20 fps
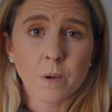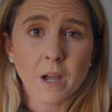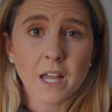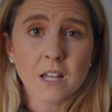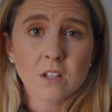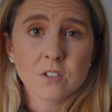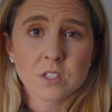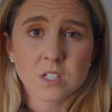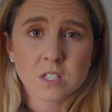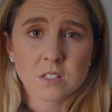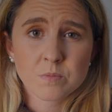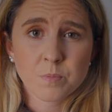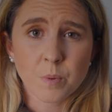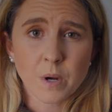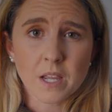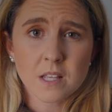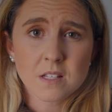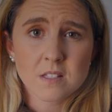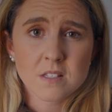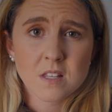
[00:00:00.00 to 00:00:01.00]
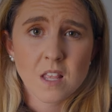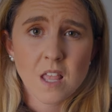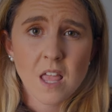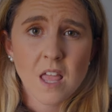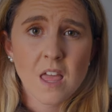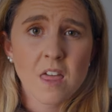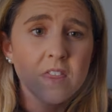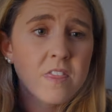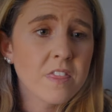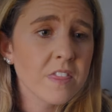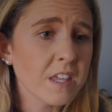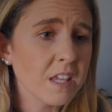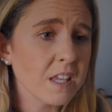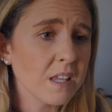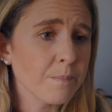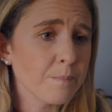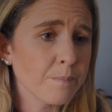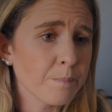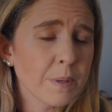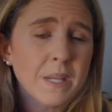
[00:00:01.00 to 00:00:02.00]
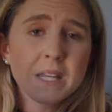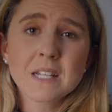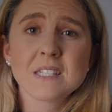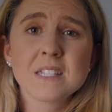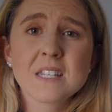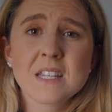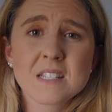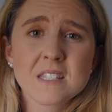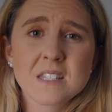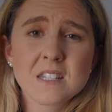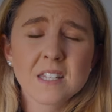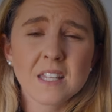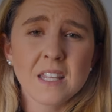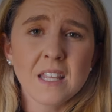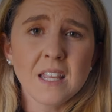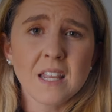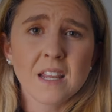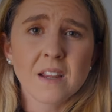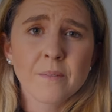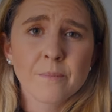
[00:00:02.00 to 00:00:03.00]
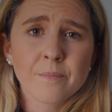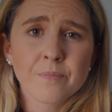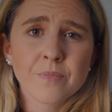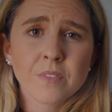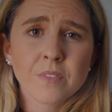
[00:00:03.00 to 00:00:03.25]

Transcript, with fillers: Biles expressed, the P T S D